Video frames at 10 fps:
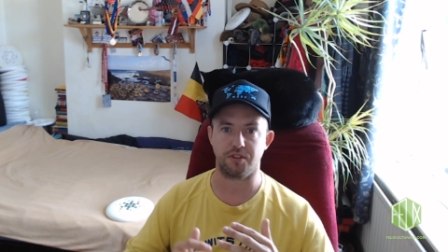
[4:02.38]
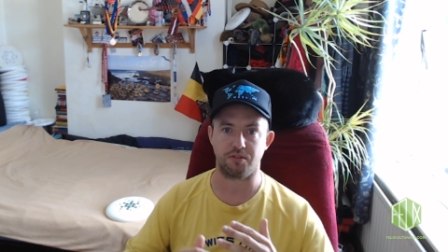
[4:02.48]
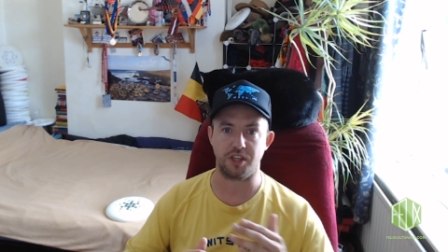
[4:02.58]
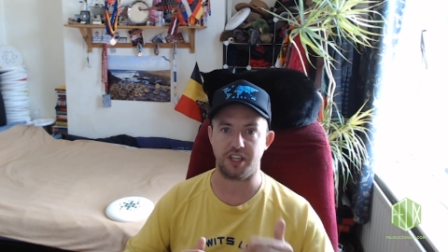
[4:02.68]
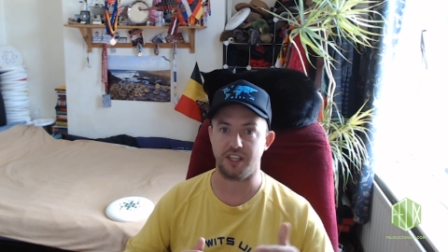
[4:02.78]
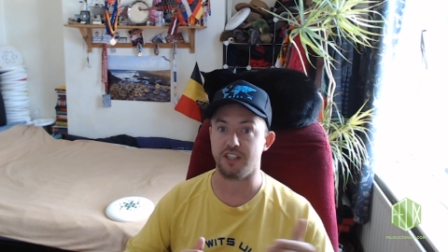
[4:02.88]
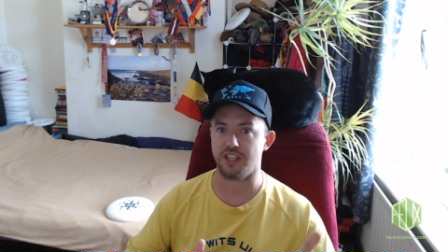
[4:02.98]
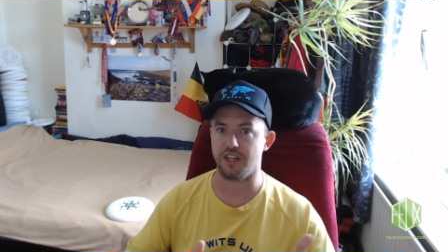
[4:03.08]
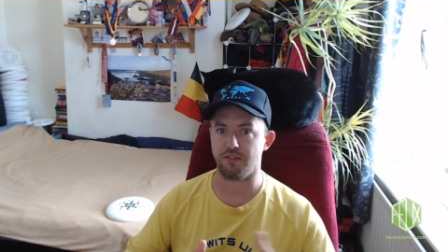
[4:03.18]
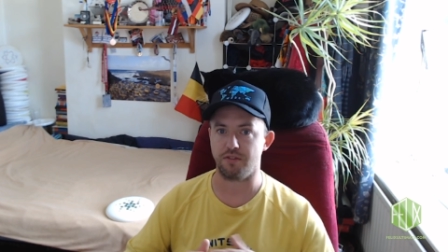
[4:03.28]
to
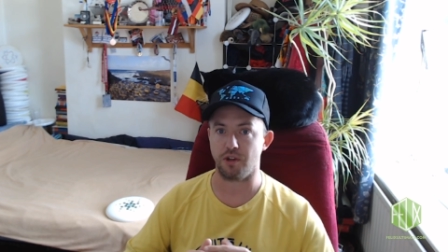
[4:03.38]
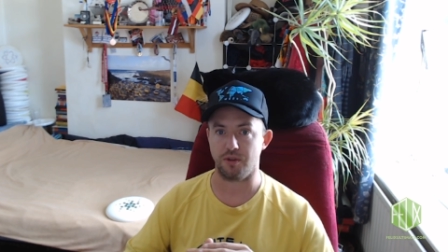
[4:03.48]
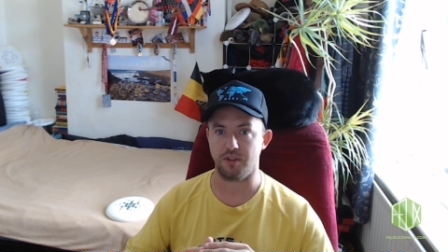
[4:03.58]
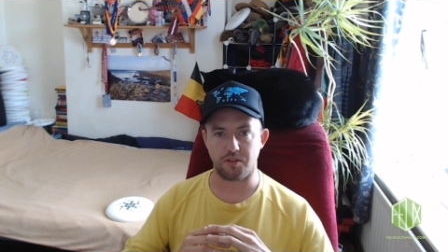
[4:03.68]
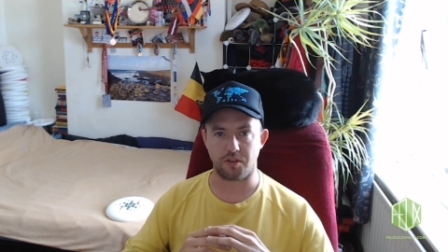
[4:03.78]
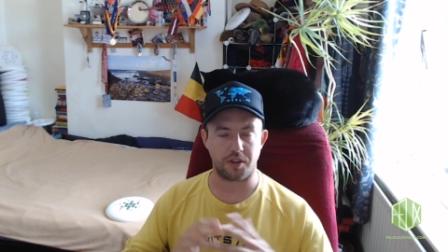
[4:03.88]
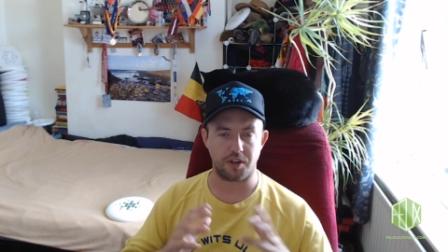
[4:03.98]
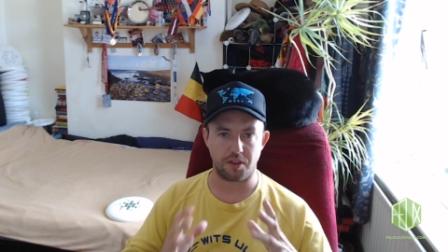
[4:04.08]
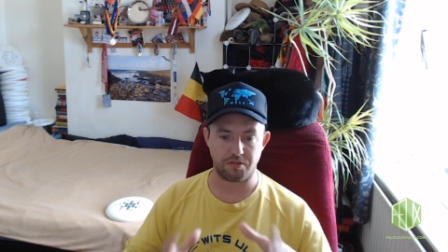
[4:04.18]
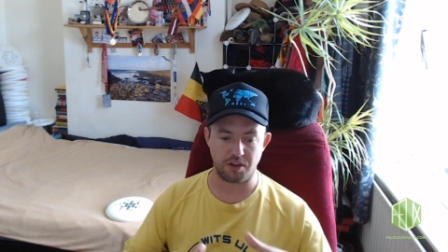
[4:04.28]
reinitiate the flow. So there
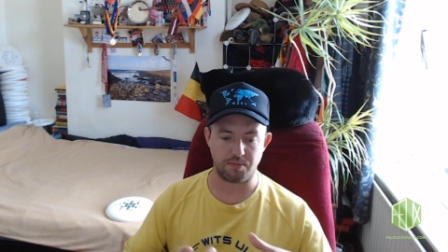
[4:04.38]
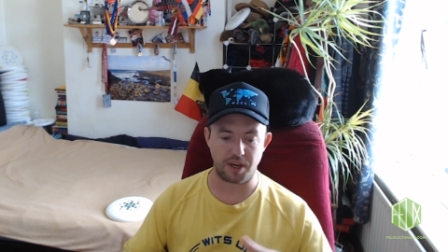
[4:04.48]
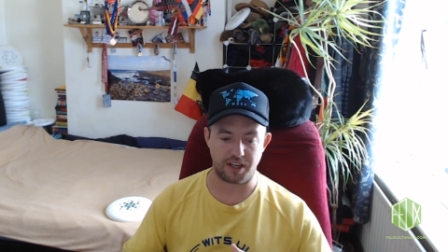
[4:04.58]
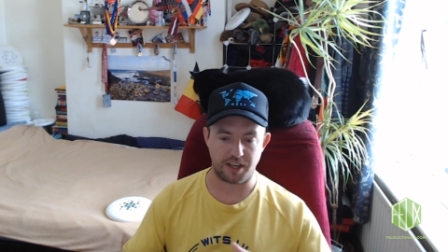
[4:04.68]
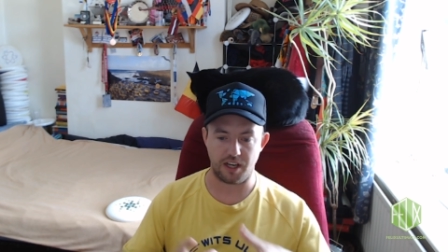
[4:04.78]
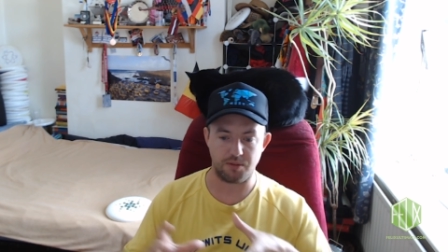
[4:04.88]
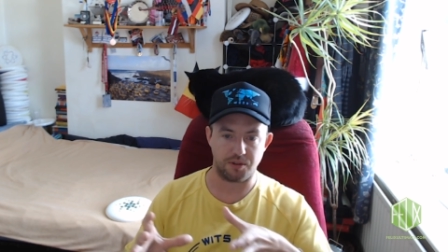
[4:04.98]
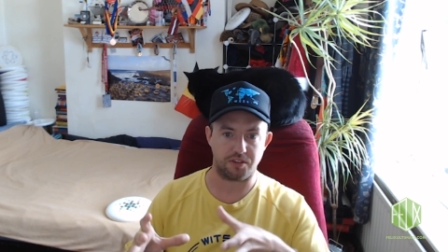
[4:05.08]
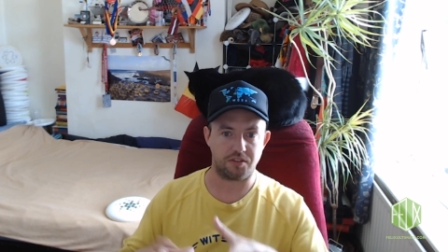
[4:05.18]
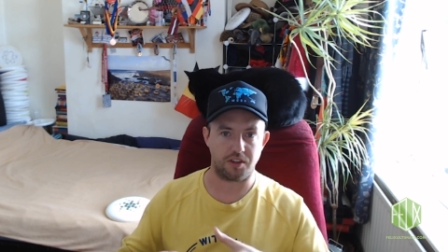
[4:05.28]
are 3 main
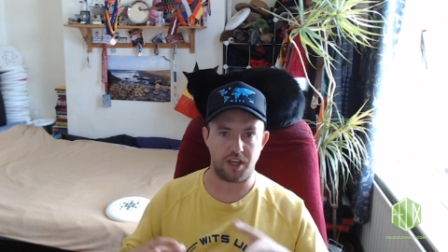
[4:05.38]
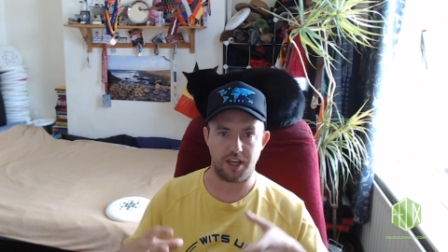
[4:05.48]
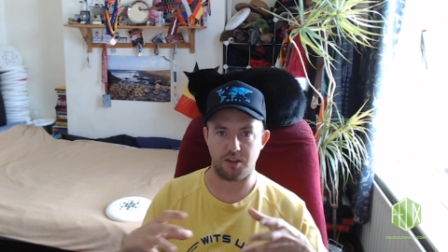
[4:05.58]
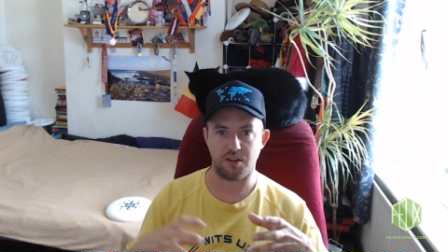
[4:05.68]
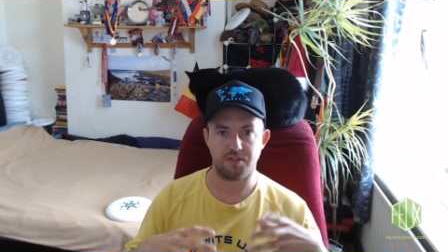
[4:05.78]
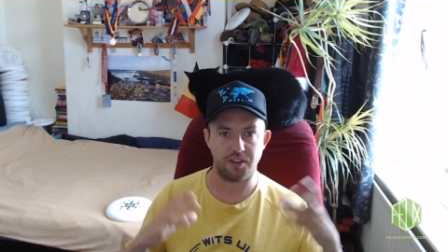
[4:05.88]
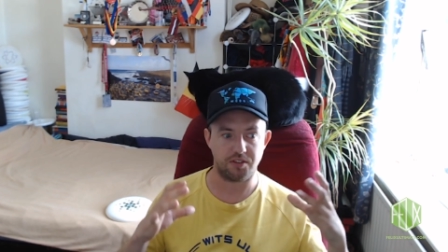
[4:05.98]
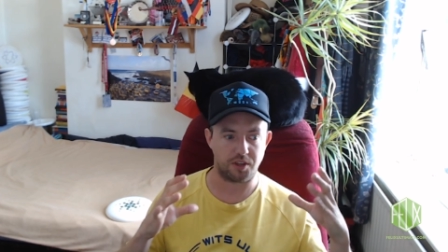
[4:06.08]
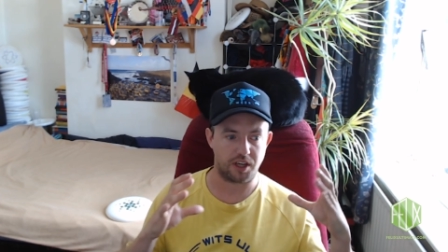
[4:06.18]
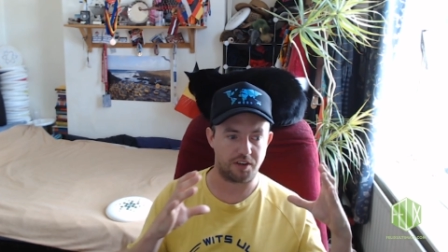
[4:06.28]
elements to any offense.
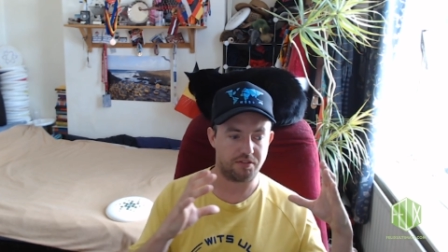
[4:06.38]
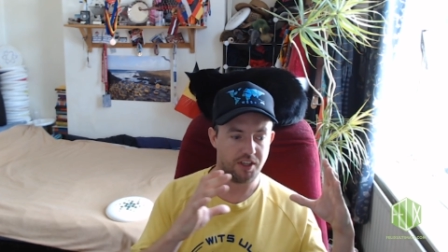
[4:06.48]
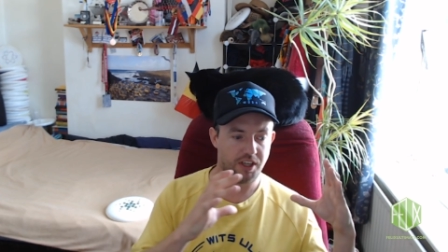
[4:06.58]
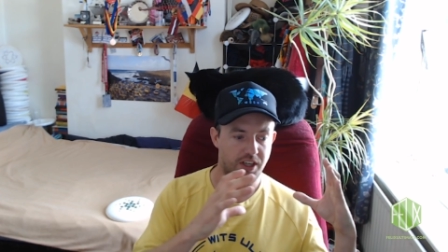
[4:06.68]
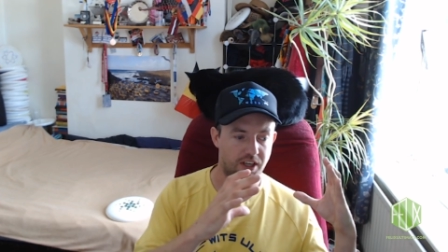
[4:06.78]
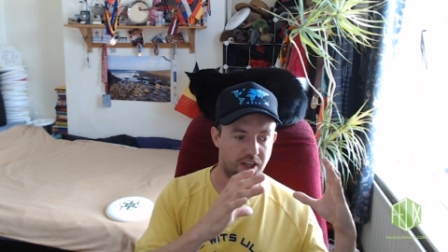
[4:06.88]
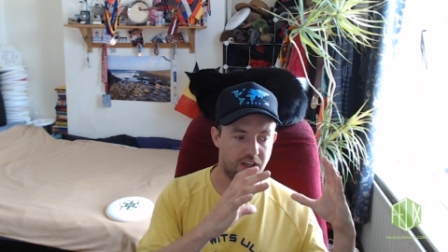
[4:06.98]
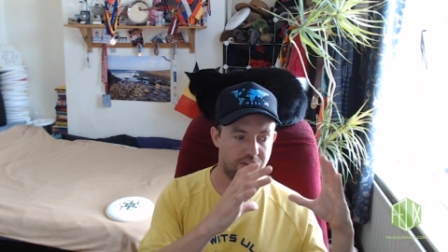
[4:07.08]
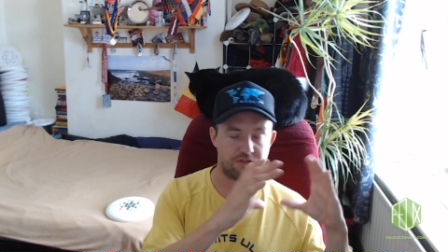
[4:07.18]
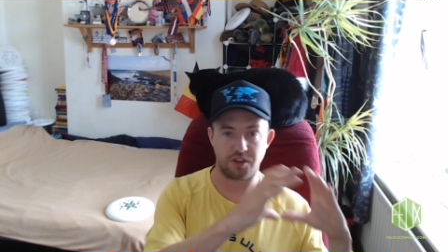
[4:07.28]
You have
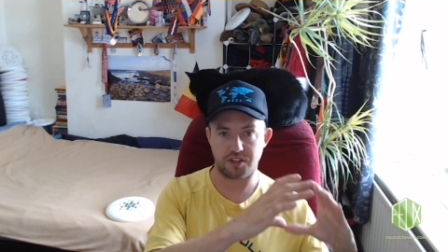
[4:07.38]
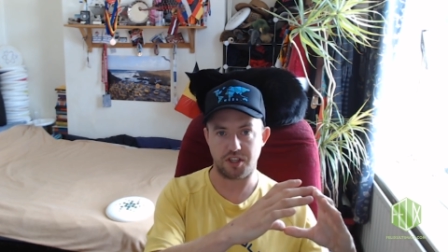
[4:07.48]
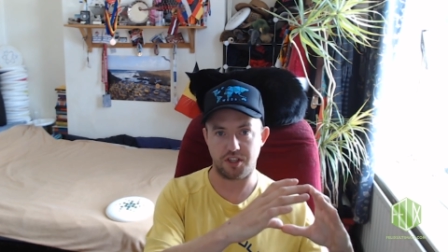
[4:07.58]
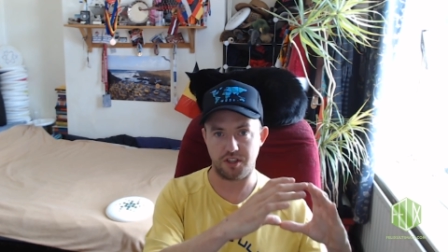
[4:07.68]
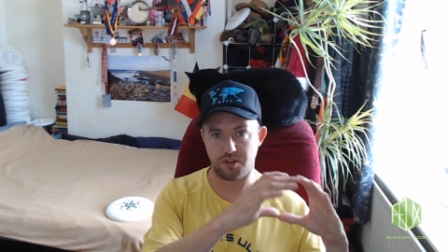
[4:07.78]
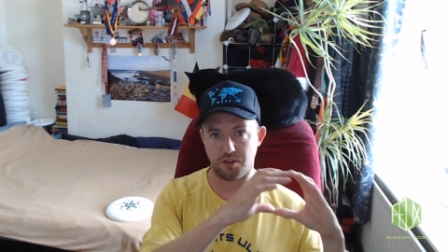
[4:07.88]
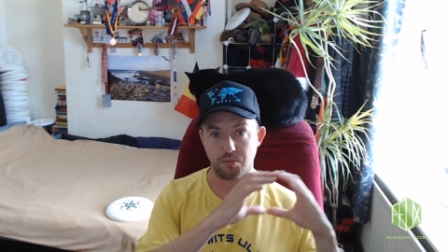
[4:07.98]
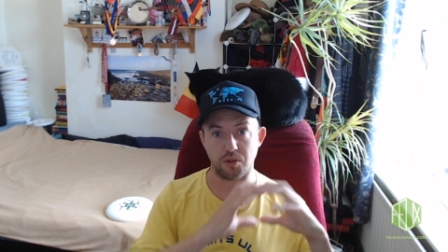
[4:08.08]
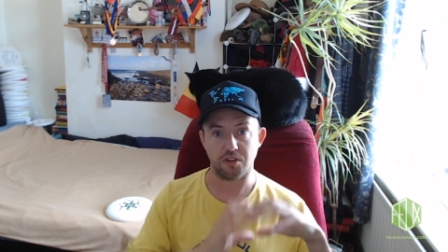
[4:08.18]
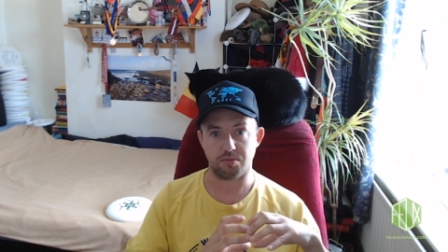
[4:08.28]
structure, you've got
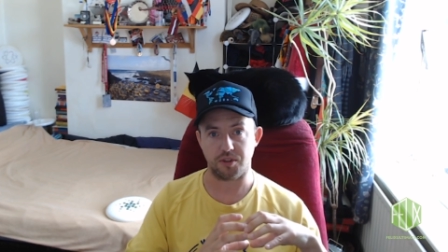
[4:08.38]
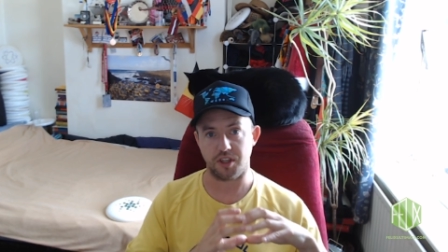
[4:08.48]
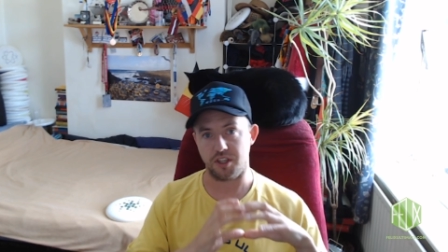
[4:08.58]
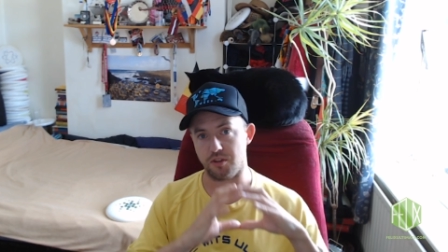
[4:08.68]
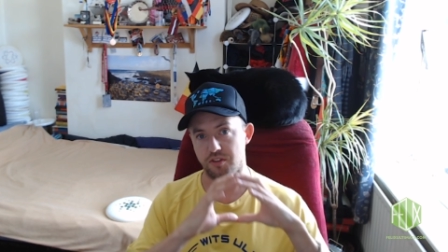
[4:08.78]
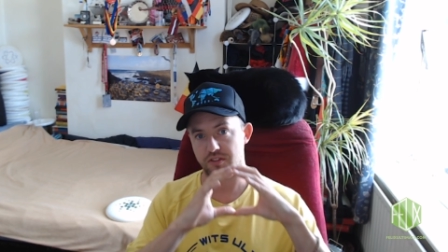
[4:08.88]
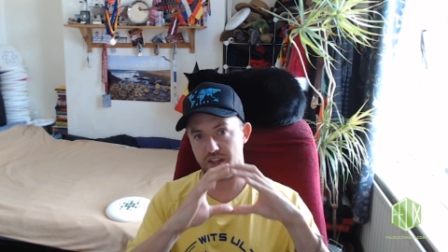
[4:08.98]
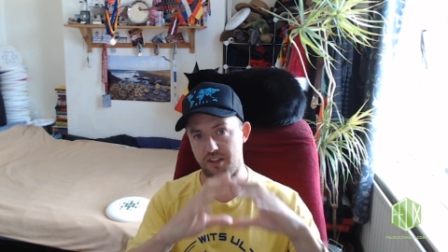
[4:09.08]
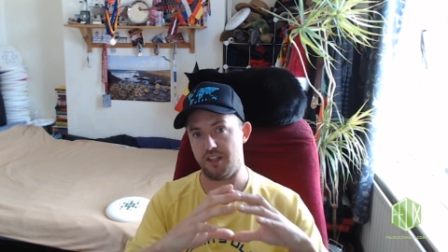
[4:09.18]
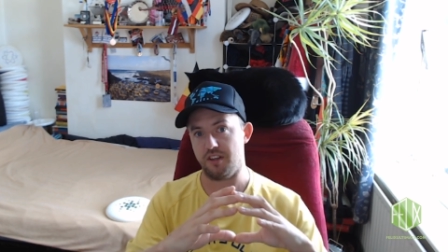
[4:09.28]
movement, and you've got
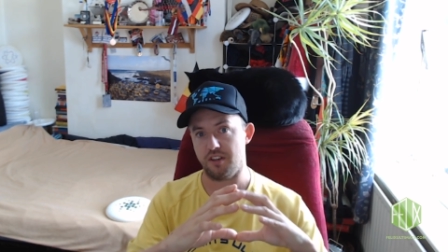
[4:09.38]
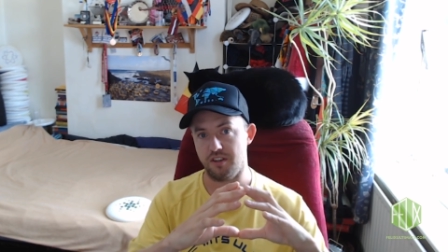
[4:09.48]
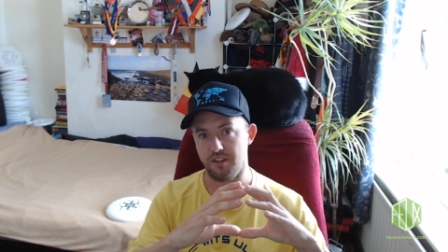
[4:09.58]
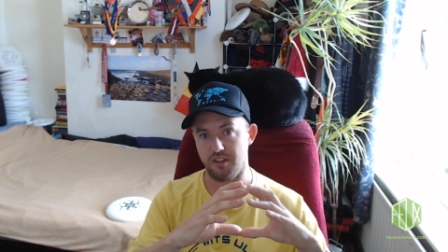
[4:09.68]
technique.